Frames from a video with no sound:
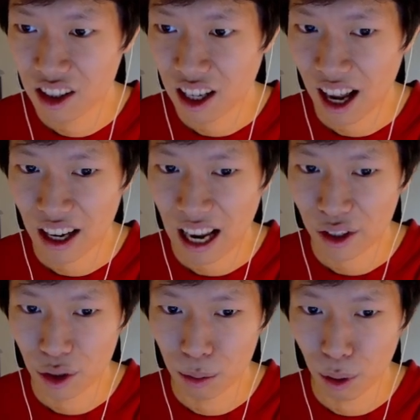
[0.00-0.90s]
How do
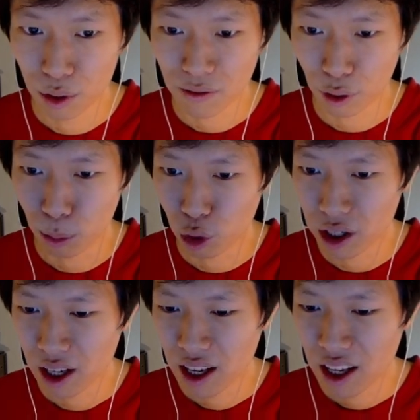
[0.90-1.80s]
you do both full
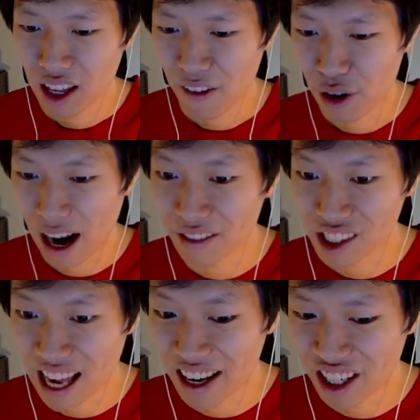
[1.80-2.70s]
board? If you have
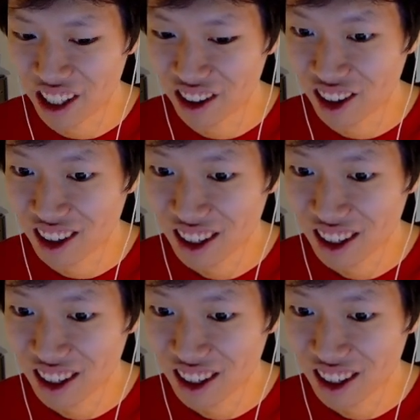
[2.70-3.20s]
Zed here,